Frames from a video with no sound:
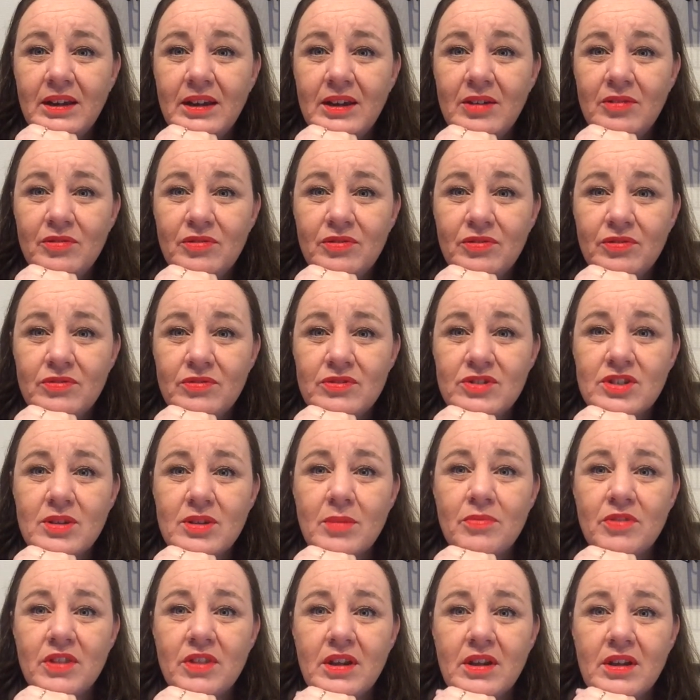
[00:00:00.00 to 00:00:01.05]
have
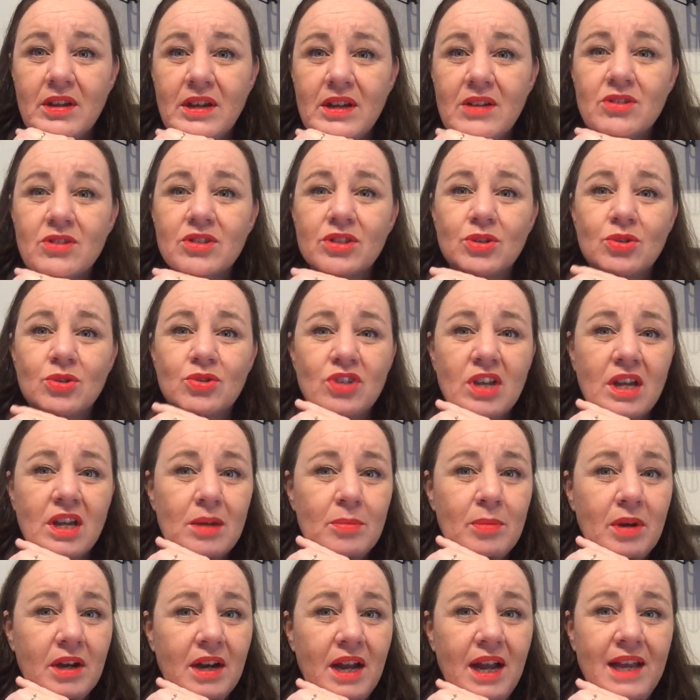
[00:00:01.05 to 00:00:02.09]
something else to say,
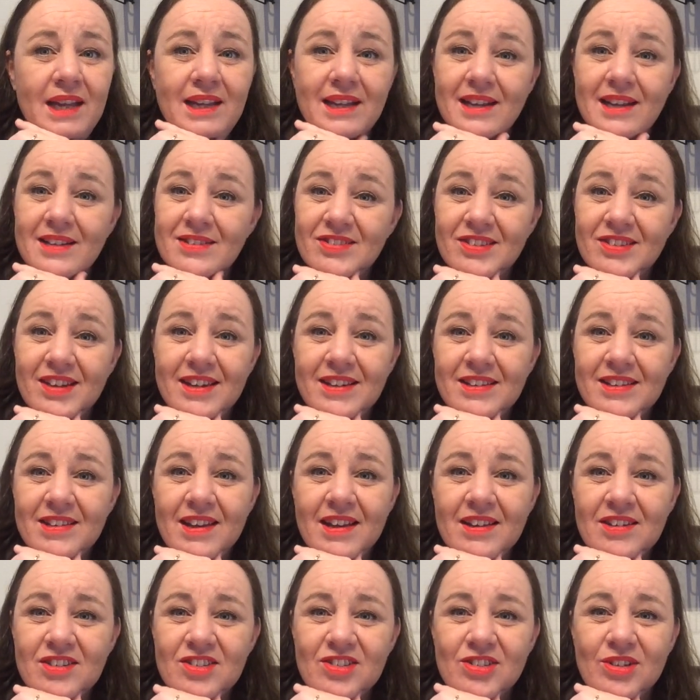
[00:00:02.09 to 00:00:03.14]
but I can't say it yet.